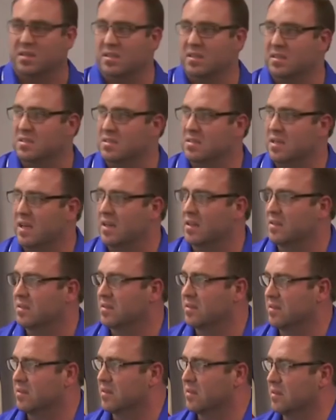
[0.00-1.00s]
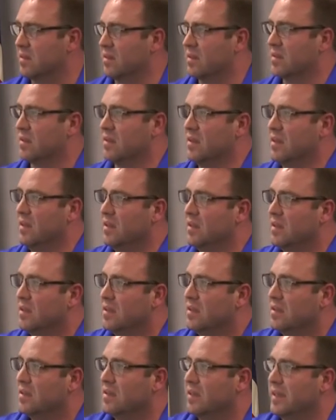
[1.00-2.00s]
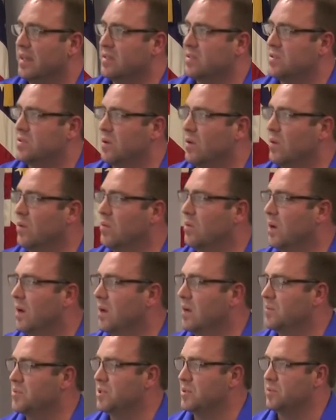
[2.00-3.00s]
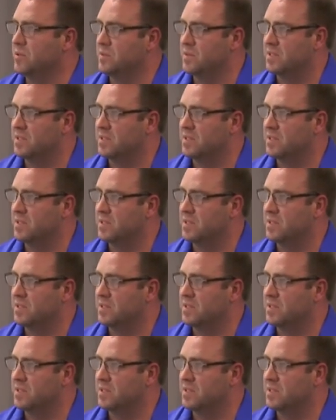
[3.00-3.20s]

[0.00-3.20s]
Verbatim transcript: and it's not a good look. And so she was